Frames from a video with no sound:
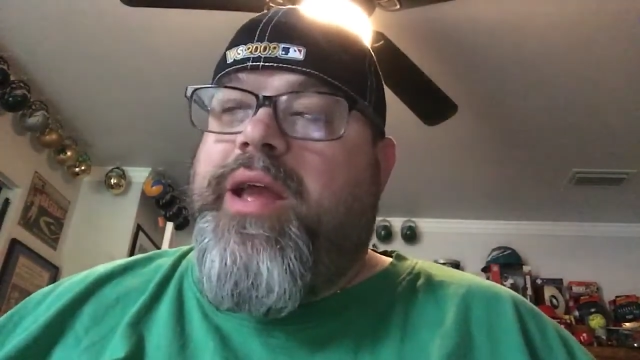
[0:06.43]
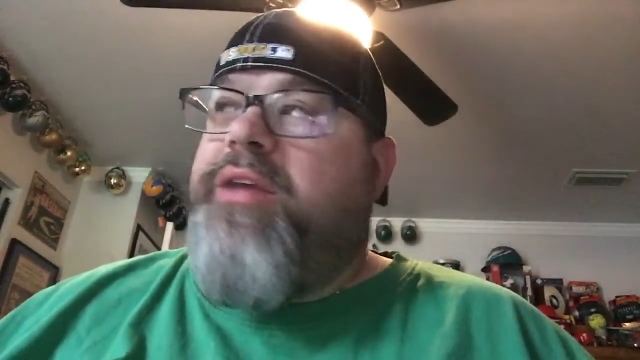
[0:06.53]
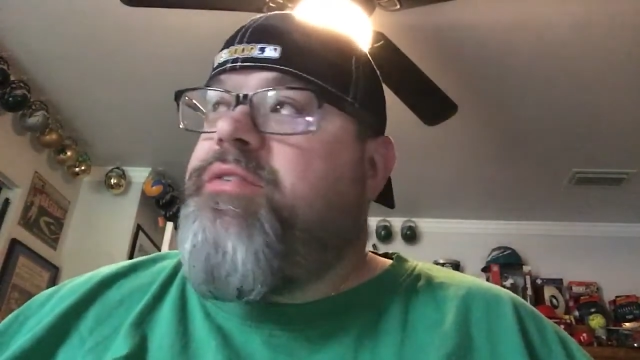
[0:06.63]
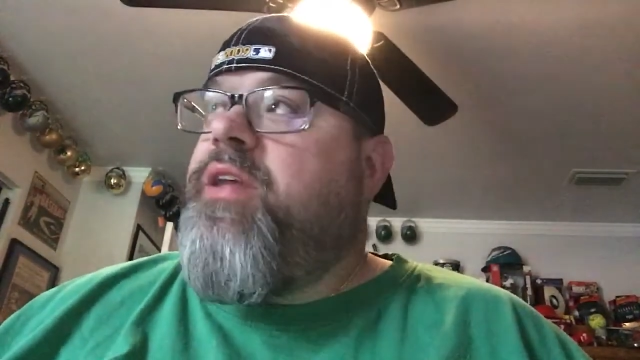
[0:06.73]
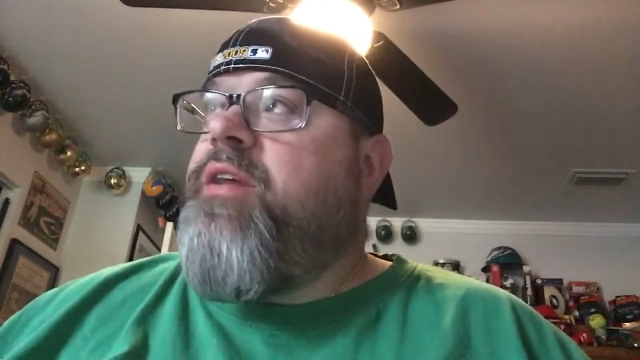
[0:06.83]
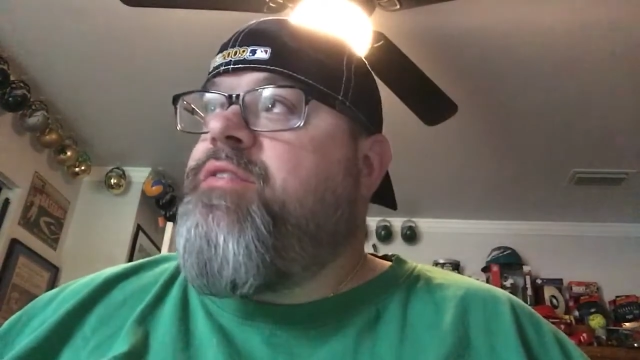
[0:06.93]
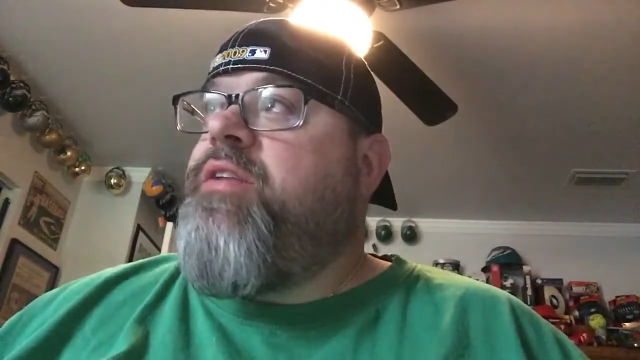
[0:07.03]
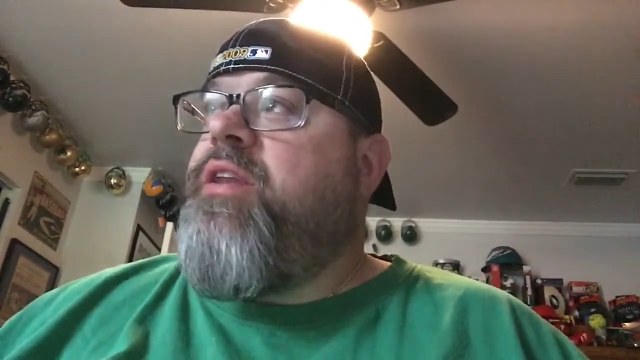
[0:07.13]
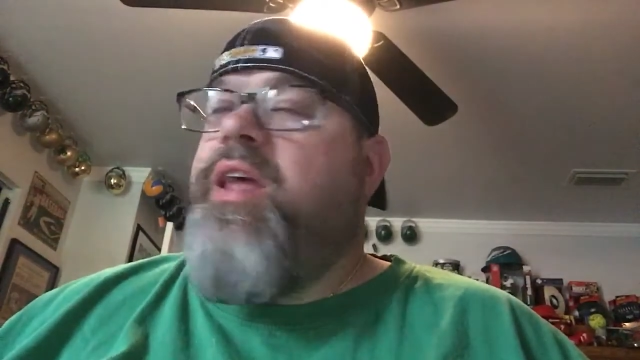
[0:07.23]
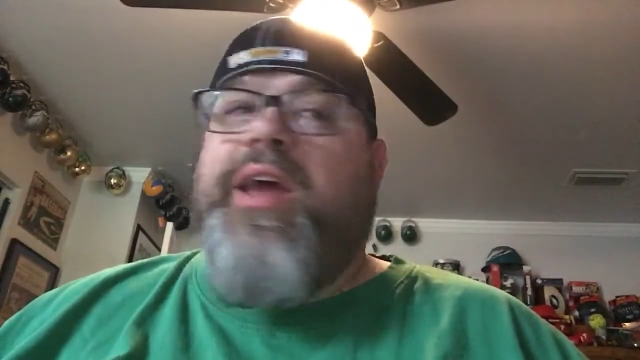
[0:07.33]
How's things
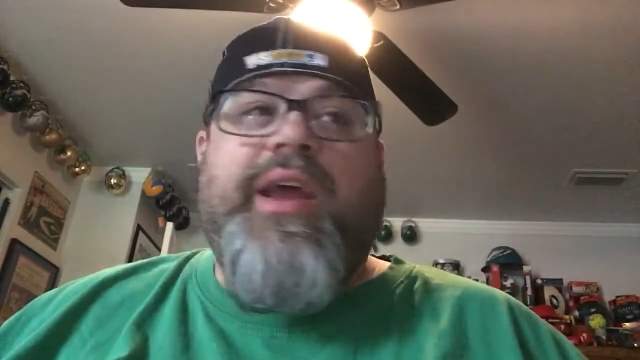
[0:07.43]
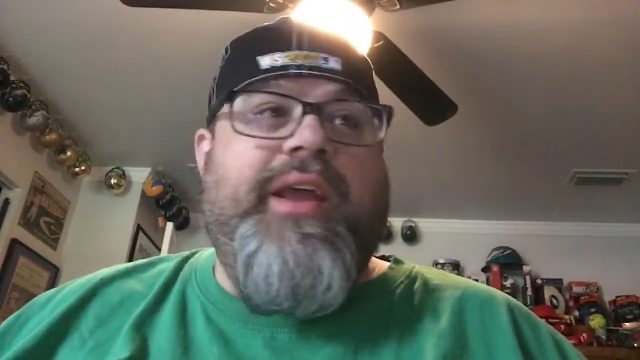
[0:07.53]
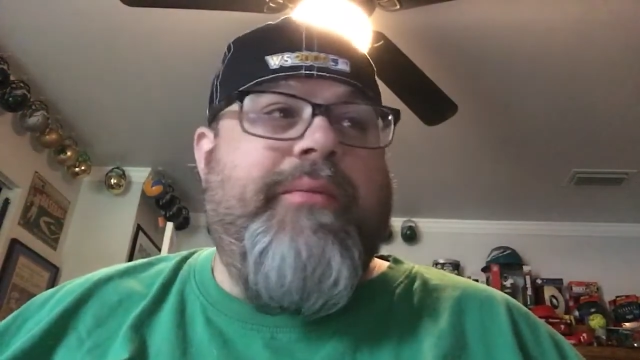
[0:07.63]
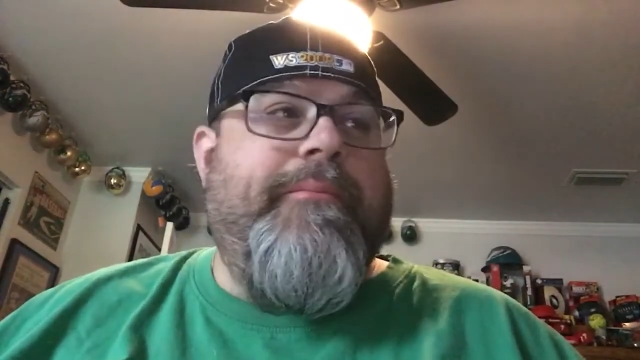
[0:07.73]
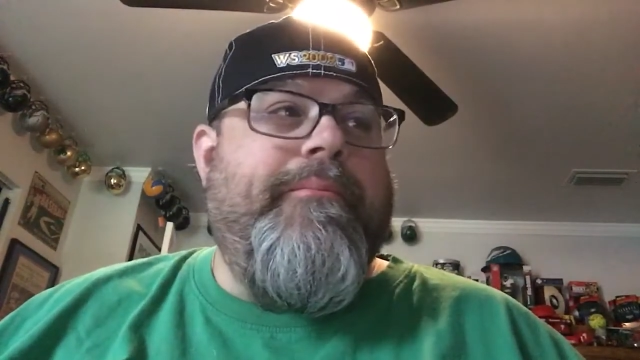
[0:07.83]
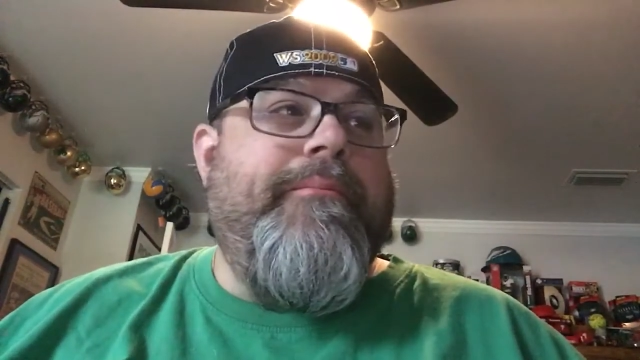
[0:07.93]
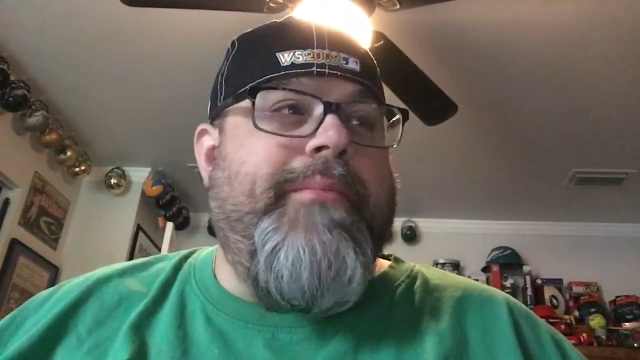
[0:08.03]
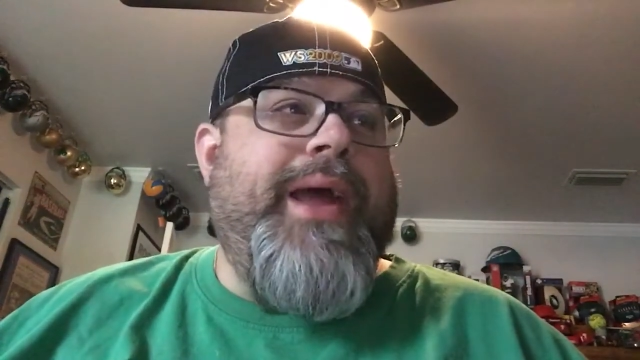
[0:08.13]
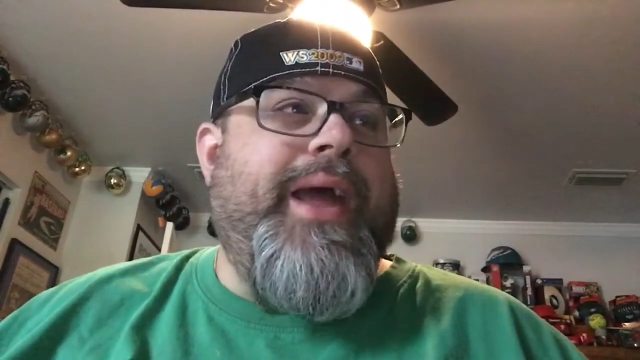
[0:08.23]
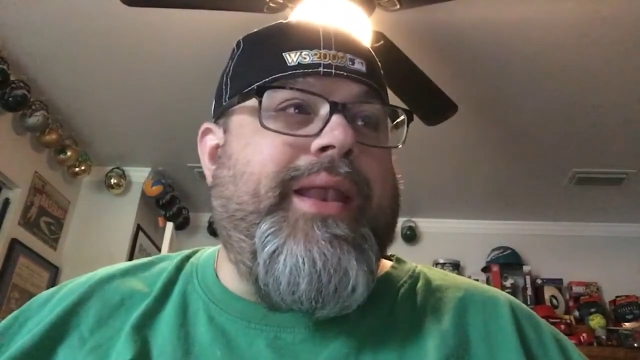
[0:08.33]
today?
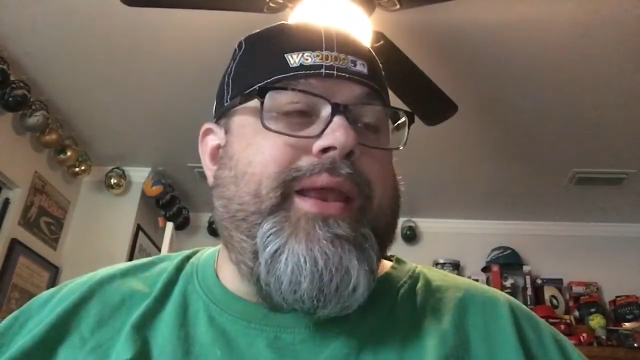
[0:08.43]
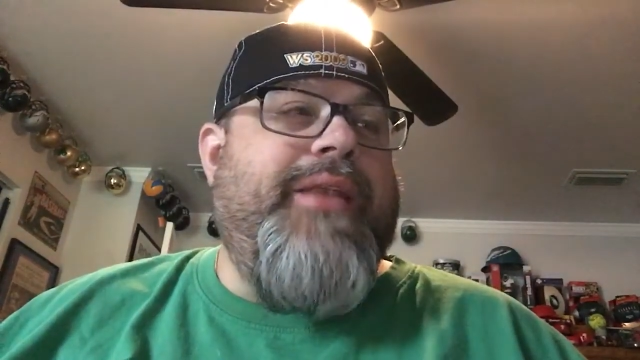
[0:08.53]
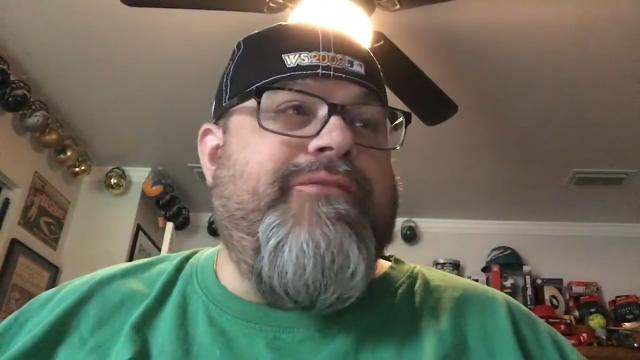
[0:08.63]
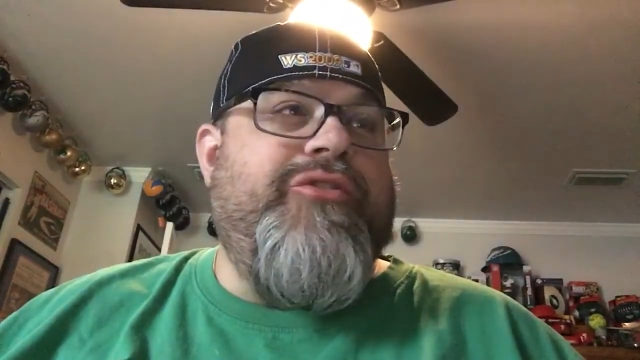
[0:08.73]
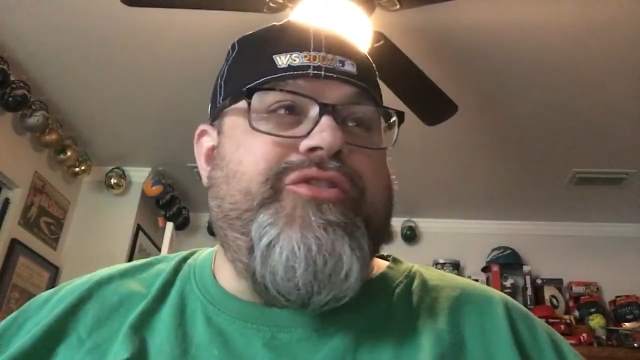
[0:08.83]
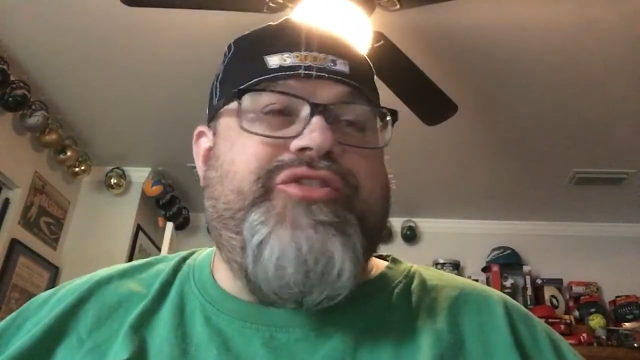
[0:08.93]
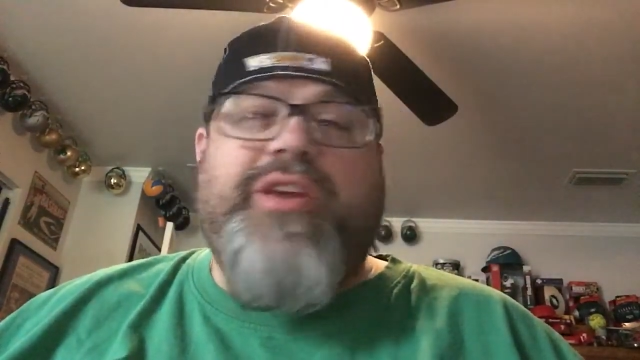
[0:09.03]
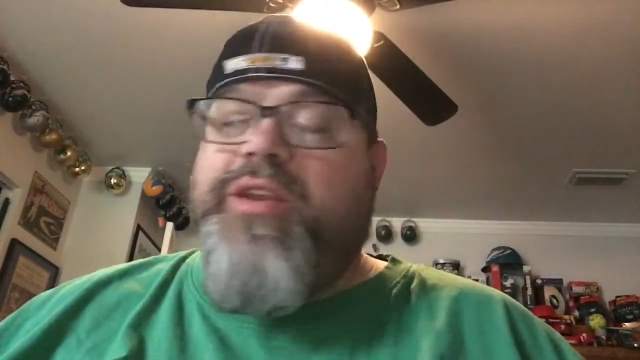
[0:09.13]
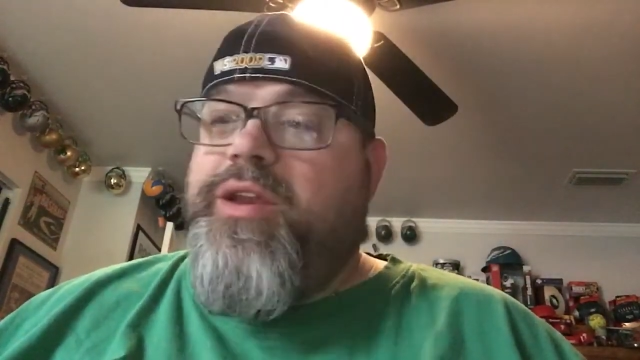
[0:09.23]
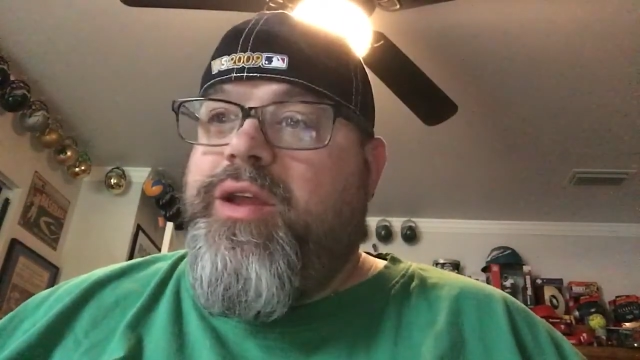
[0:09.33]
Matt in
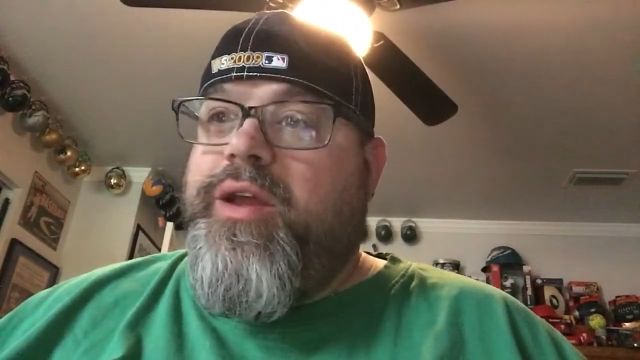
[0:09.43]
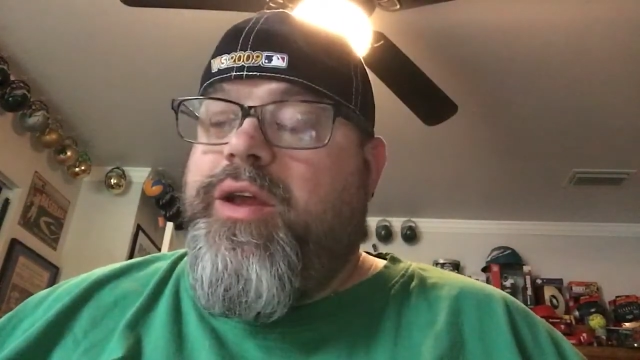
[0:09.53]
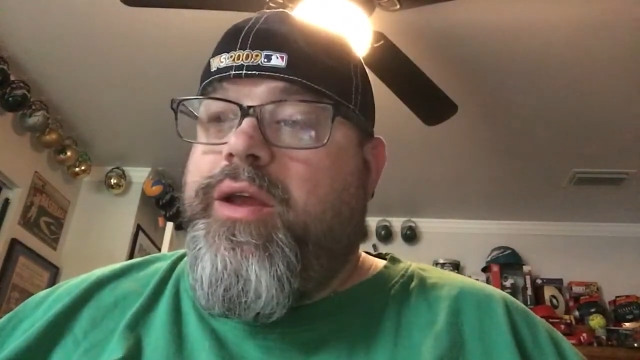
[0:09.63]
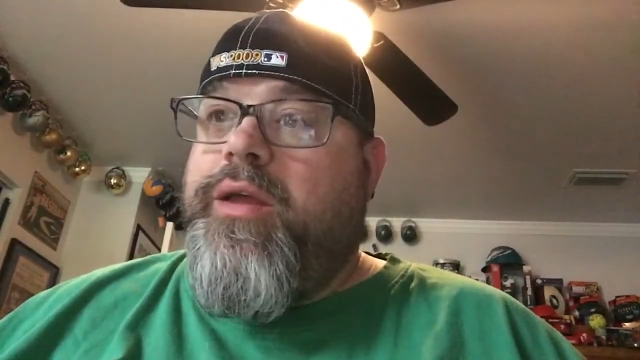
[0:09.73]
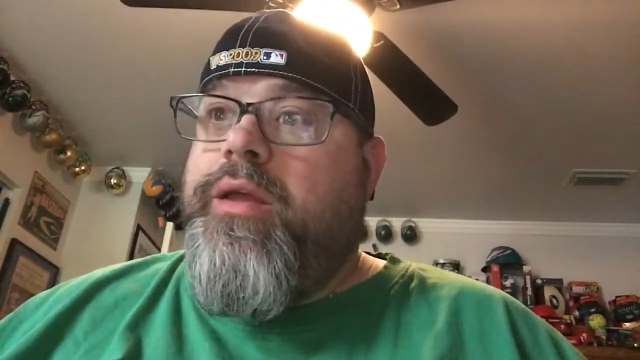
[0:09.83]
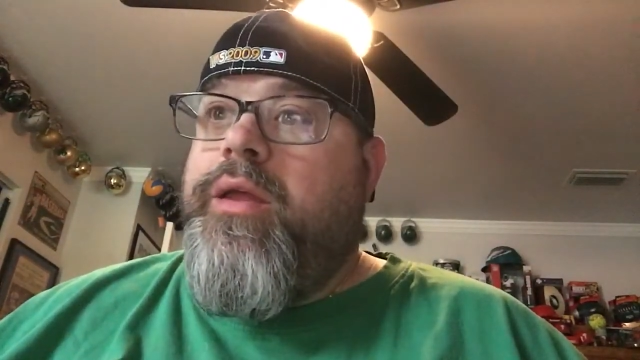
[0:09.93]
Virginia,